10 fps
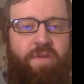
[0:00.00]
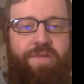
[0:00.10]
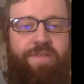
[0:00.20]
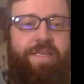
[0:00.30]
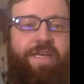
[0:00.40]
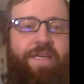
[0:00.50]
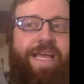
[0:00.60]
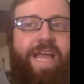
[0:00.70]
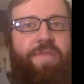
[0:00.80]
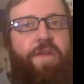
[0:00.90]
fun of us.
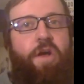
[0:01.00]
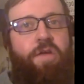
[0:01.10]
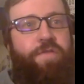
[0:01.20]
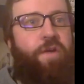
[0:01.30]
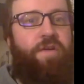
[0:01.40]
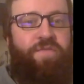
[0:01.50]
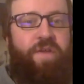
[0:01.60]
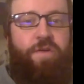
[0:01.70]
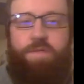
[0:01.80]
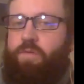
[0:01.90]
And then all of their
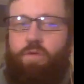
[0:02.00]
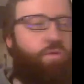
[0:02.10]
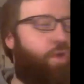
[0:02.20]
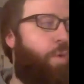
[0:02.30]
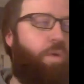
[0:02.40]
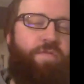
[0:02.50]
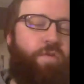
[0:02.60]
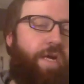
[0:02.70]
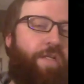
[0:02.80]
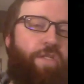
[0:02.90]
defenders, people who don't work
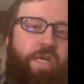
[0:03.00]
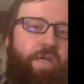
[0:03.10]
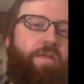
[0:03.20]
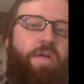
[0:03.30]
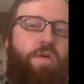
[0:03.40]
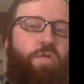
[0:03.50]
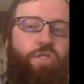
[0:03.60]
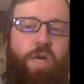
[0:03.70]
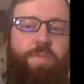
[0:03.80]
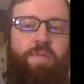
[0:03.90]
for IGN, would
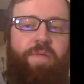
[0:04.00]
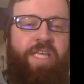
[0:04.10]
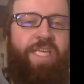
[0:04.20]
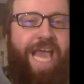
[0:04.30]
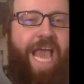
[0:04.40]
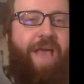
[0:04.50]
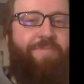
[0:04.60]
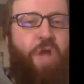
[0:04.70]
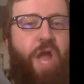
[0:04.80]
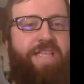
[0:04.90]
jump in and be like, "Yeah,
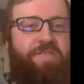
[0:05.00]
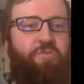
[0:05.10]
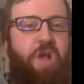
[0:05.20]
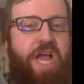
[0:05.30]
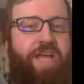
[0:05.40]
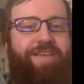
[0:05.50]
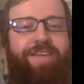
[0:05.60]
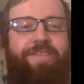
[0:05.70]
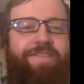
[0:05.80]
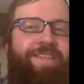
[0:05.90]
Brian's right," you
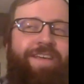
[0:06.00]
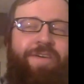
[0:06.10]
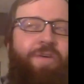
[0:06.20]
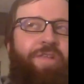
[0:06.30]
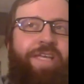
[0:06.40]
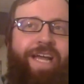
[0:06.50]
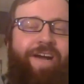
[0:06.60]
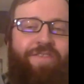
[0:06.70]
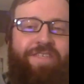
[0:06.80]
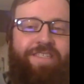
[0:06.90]
know, and it's like, "Holy
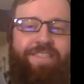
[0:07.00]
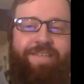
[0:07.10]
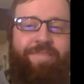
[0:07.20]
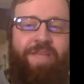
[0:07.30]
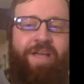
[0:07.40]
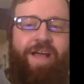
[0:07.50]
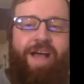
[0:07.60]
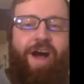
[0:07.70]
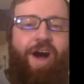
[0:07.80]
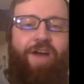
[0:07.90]
cow, this is
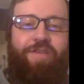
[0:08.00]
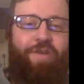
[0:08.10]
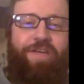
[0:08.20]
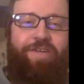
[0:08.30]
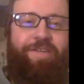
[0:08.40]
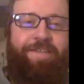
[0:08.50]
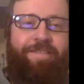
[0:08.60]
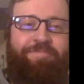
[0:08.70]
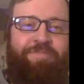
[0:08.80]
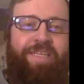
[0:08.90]
just no unreal. objectivity,
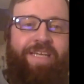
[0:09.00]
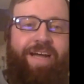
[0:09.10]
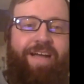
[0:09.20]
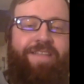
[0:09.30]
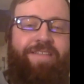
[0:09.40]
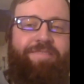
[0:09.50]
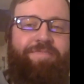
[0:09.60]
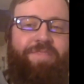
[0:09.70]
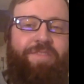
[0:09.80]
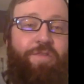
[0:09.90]
no objectivity." Yeah,
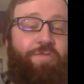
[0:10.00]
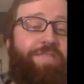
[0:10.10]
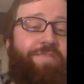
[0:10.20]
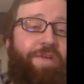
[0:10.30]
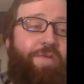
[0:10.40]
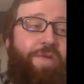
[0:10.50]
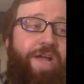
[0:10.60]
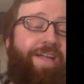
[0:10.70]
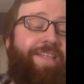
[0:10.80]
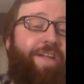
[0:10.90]
so the reason, by the way, I
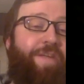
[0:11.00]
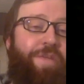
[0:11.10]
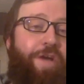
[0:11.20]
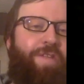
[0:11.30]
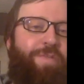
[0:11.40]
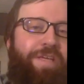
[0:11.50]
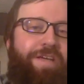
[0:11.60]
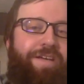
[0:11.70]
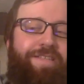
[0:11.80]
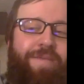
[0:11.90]
got kicked out of Beyond was
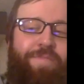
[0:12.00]
because I